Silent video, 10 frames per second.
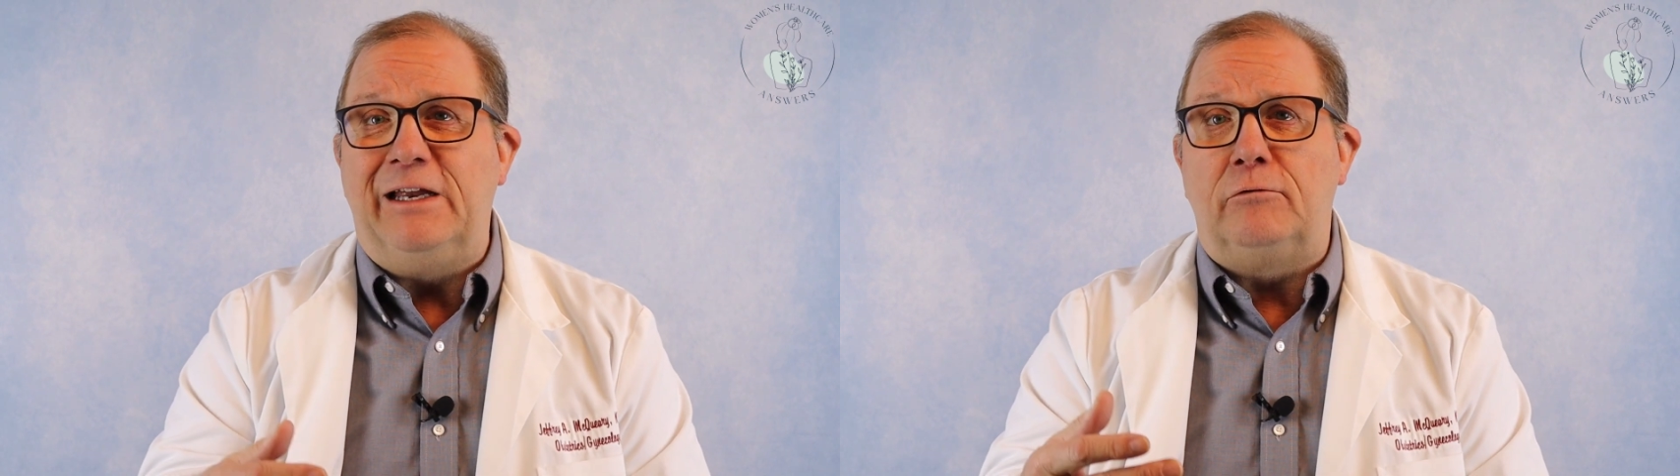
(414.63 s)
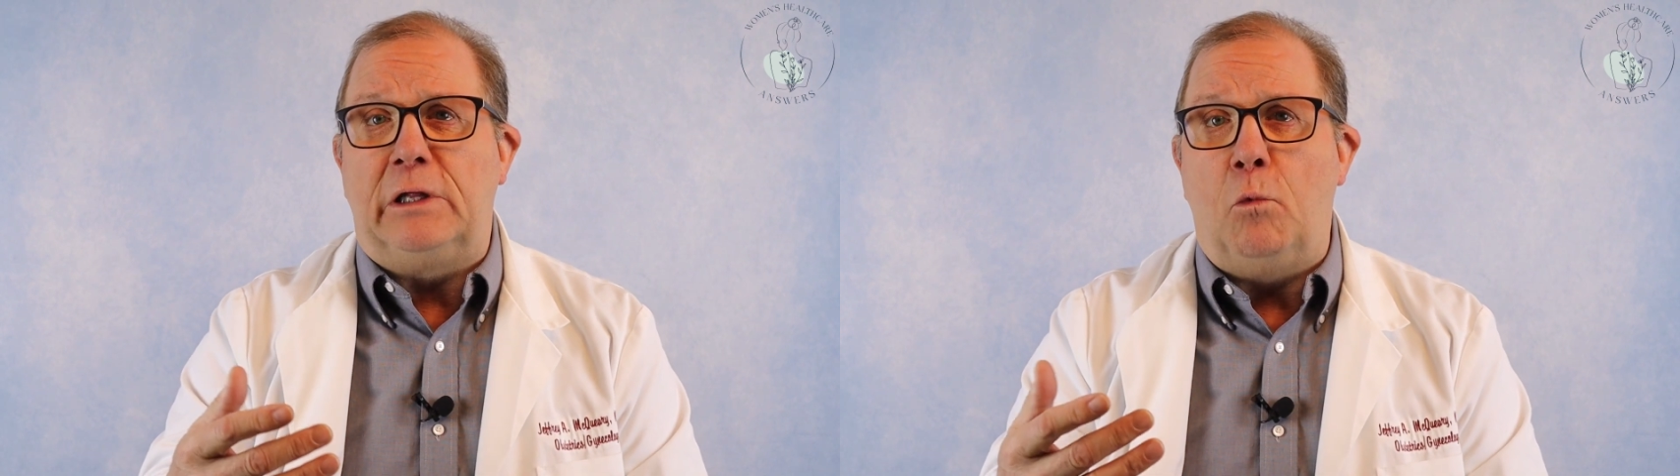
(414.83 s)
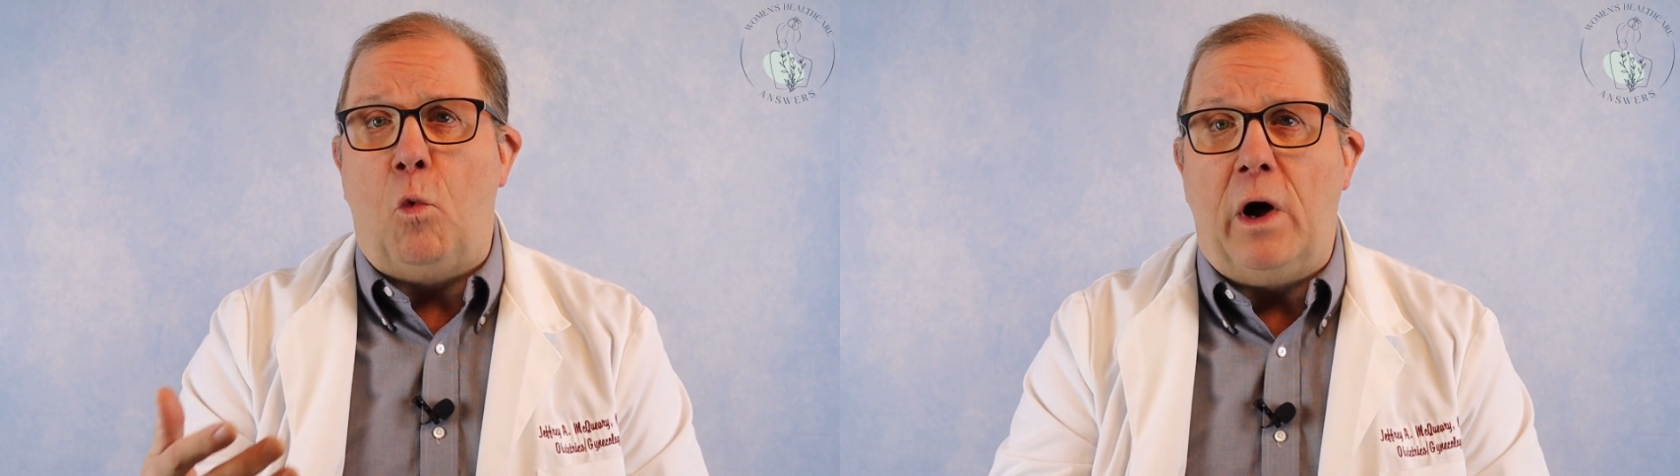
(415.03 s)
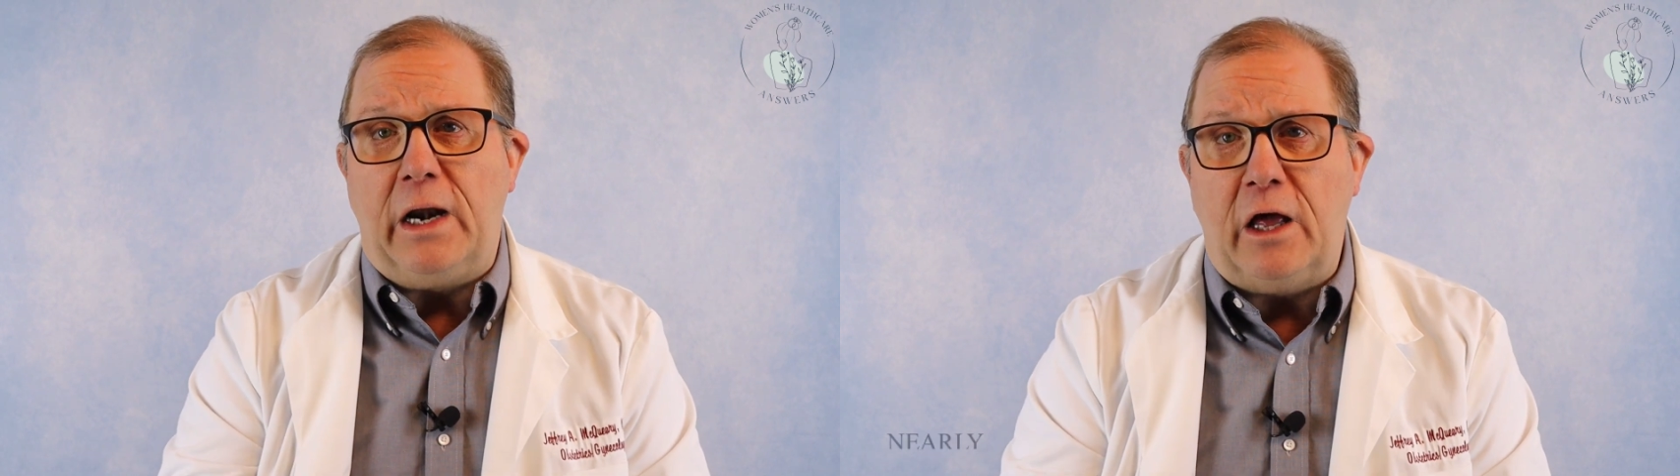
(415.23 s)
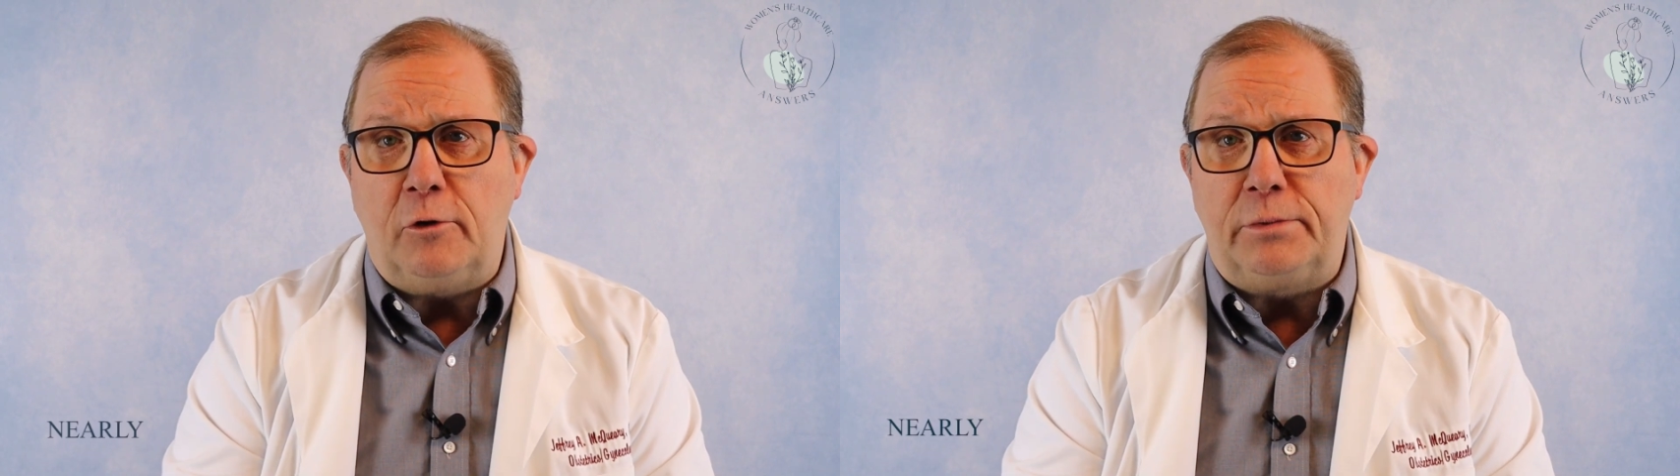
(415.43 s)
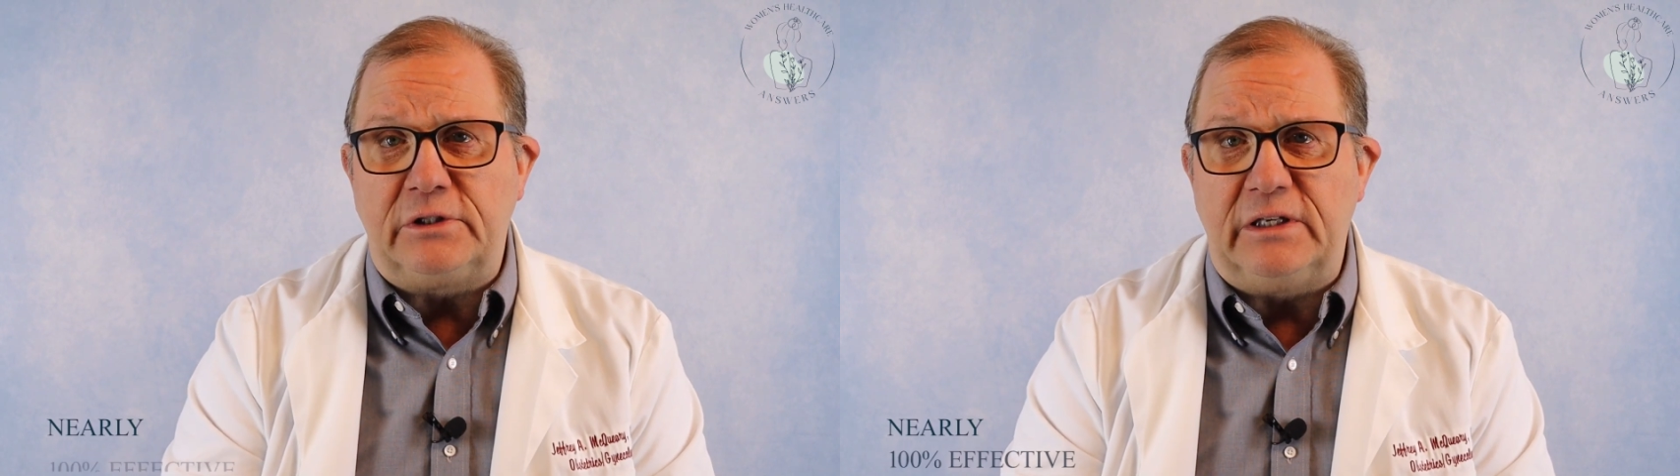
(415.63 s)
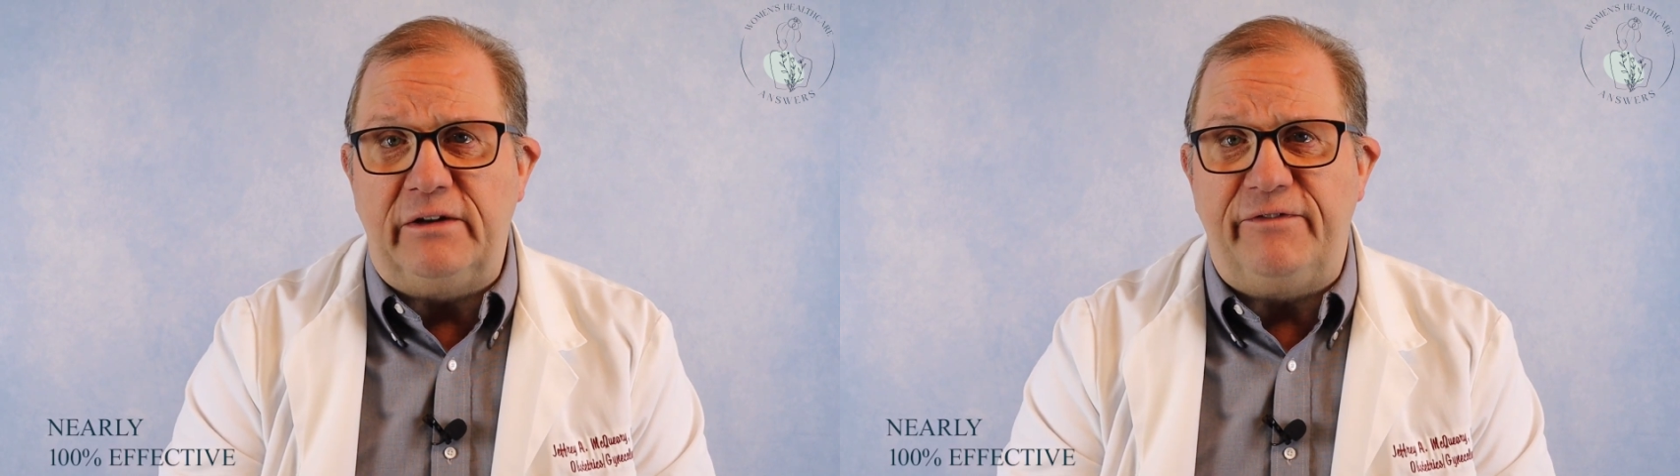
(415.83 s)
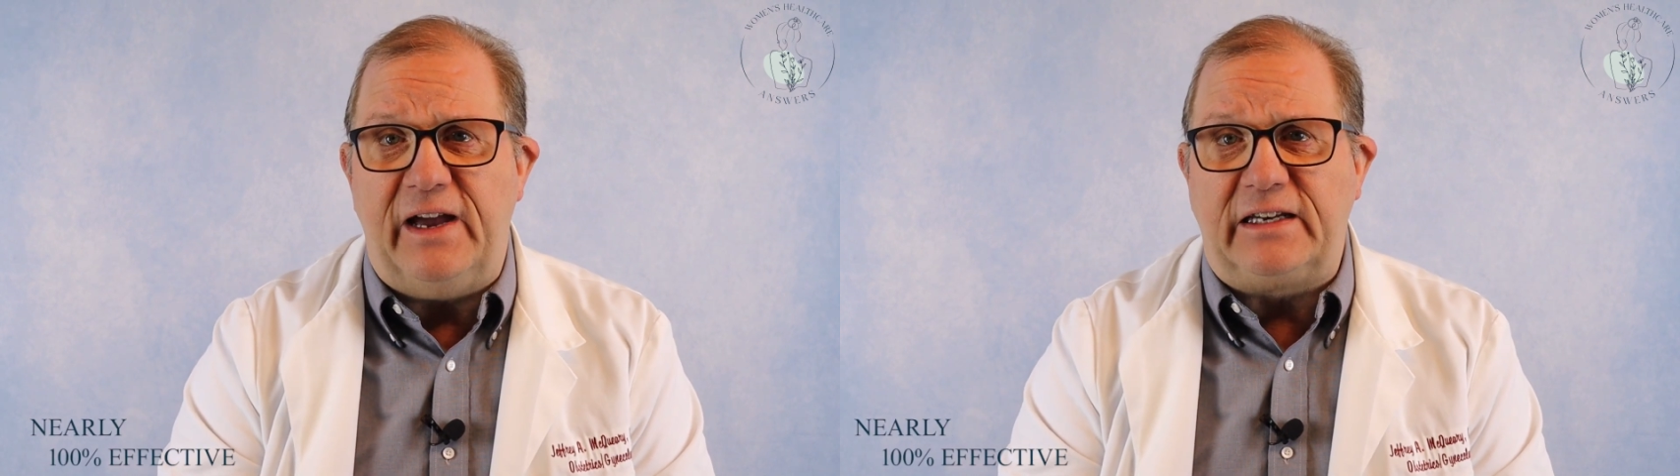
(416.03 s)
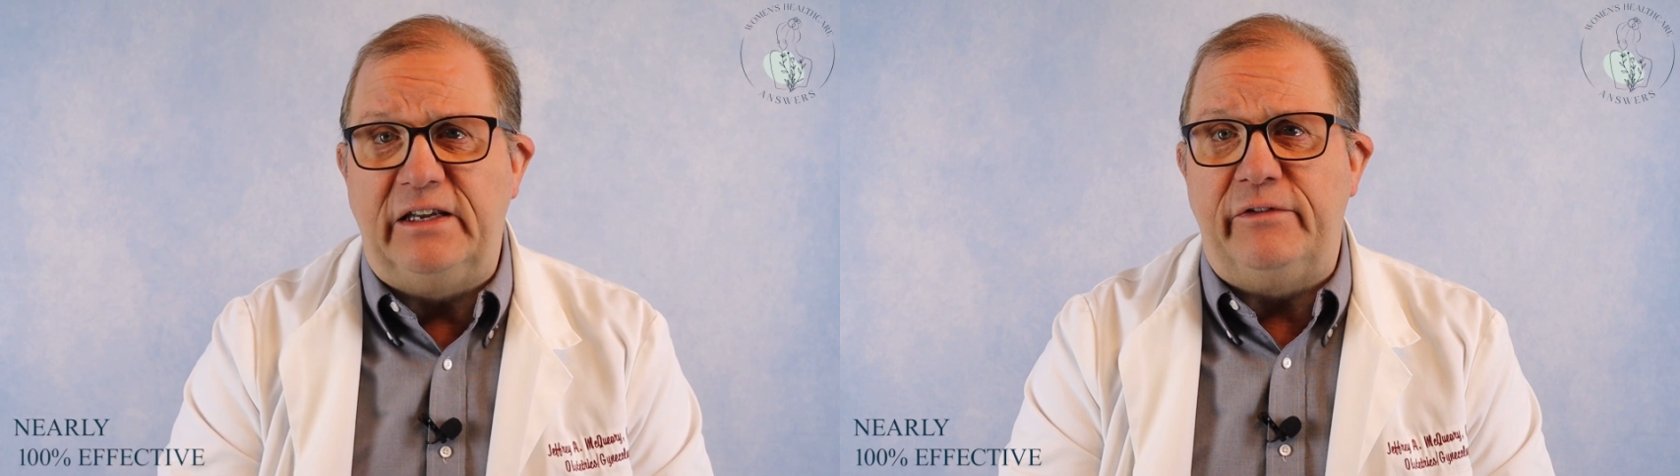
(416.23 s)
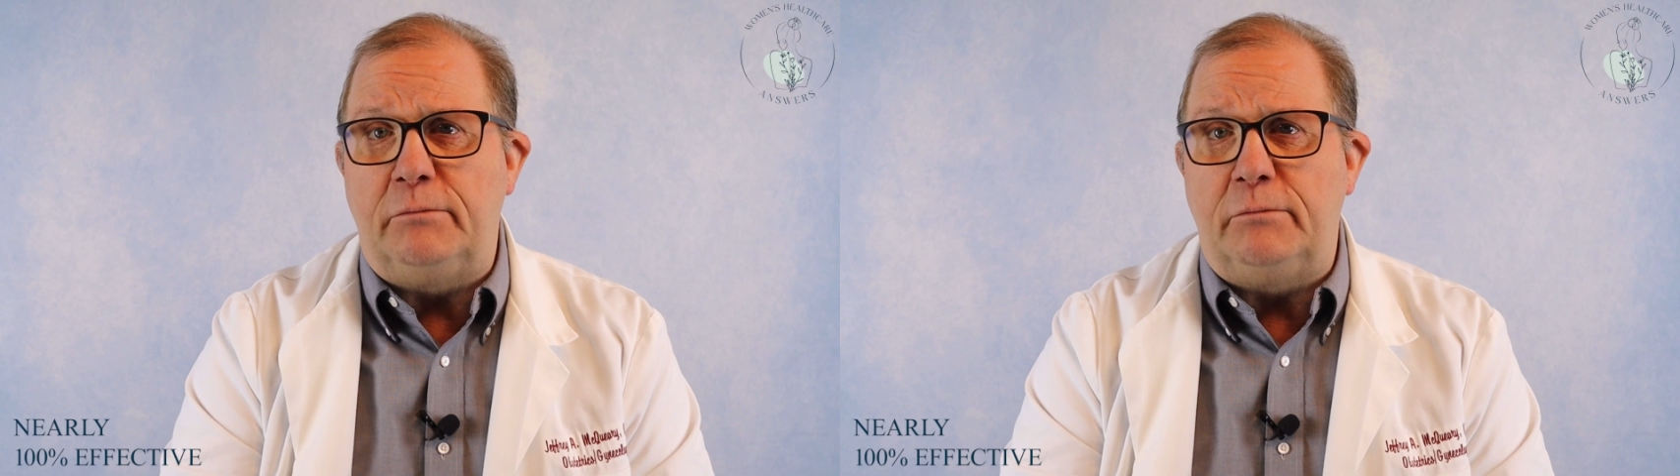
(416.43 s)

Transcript: nearly 100% effective